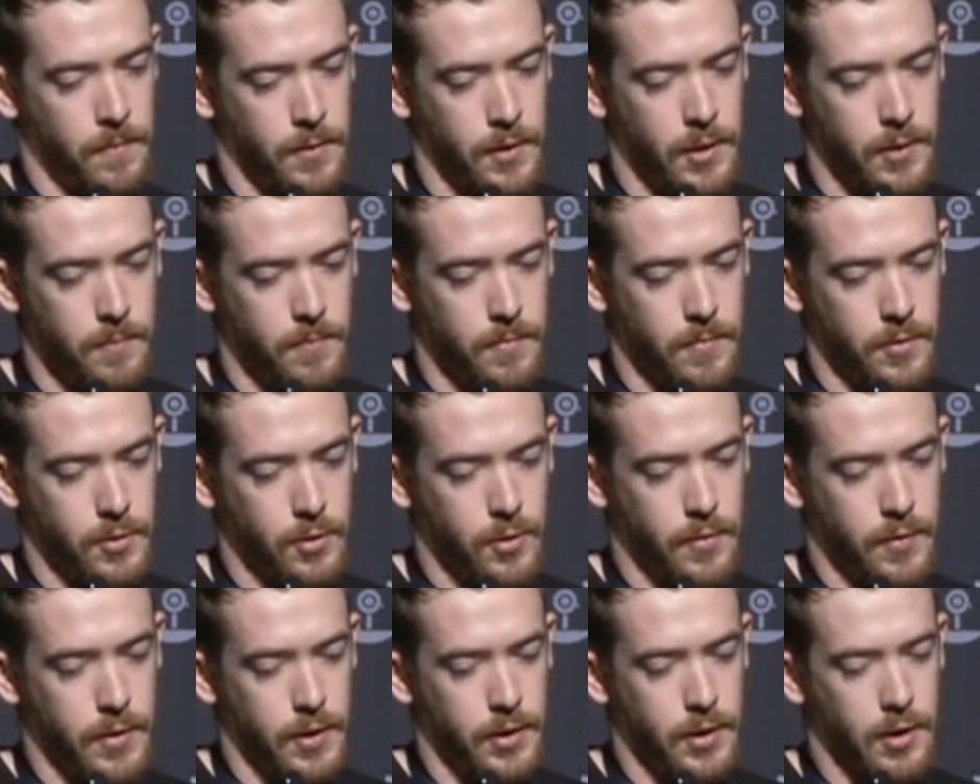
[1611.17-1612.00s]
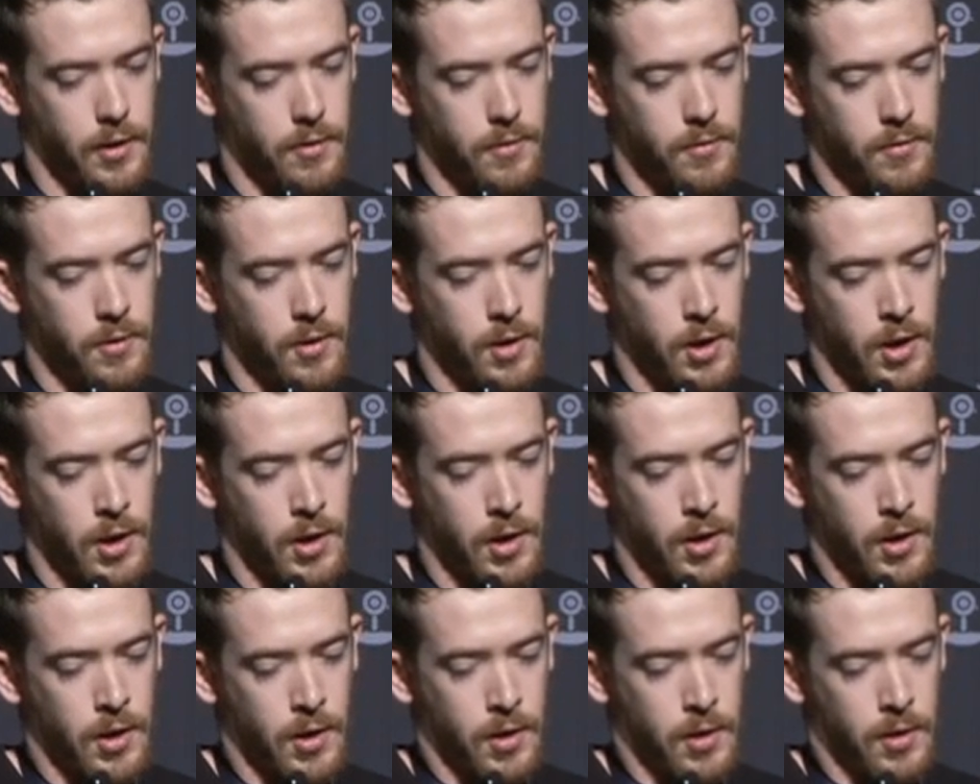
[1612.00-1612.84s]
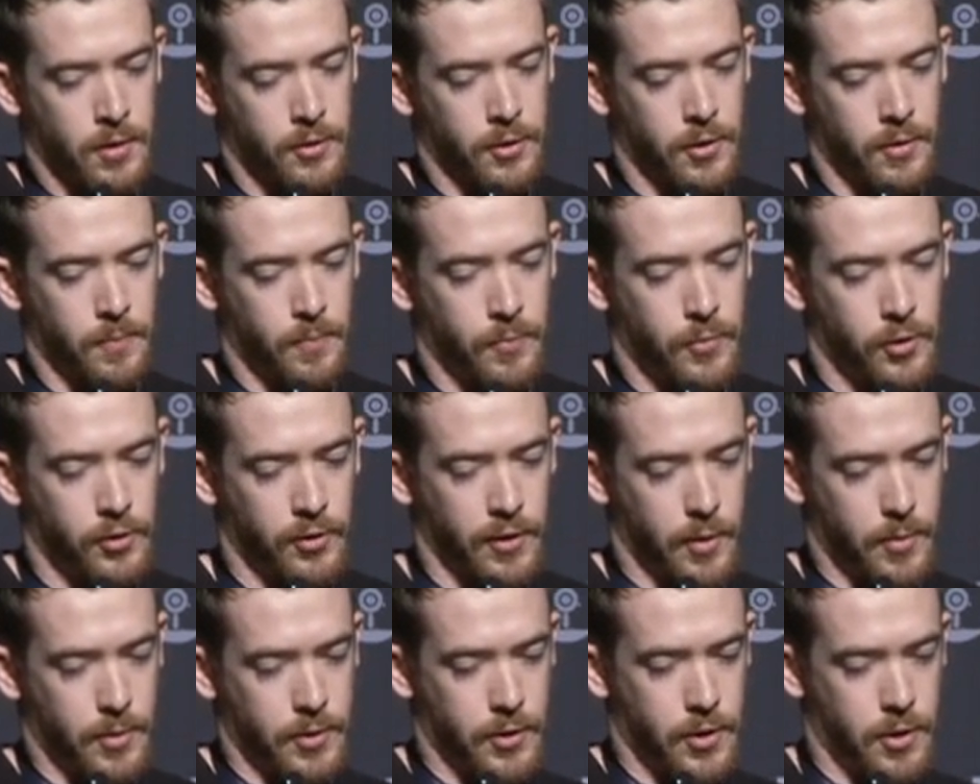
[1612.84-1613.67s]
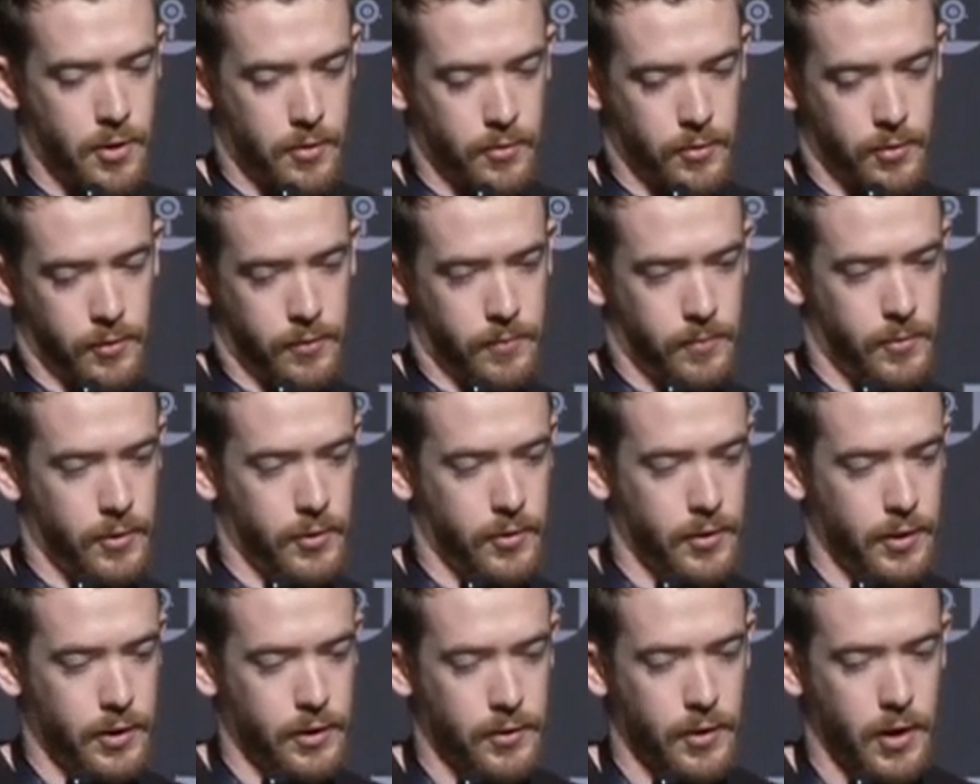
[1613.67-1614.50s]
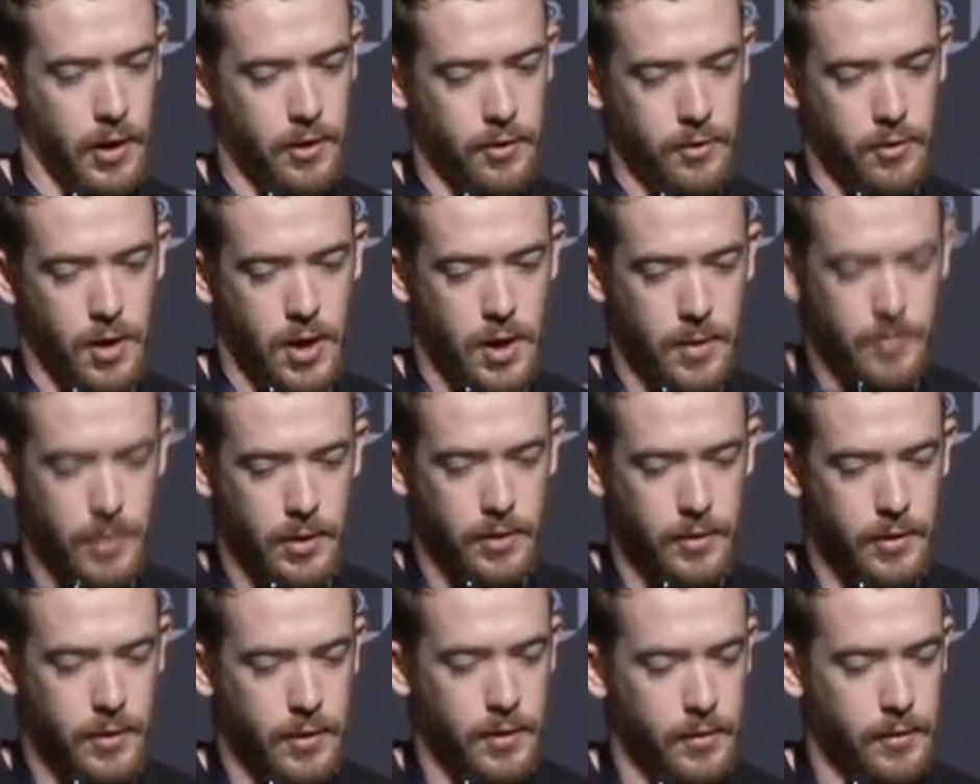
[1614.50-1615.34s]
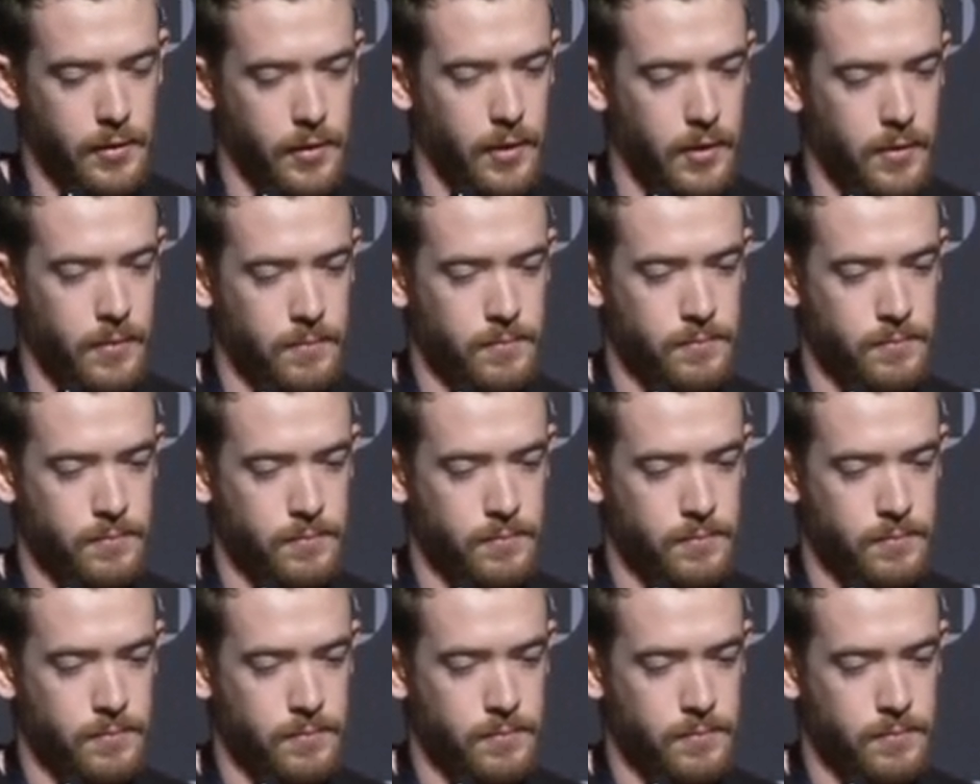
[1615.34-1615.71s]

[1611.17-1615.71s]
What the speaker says: Yep, I'll go with that now. So there's that one on the host. You see it's autograb.txt.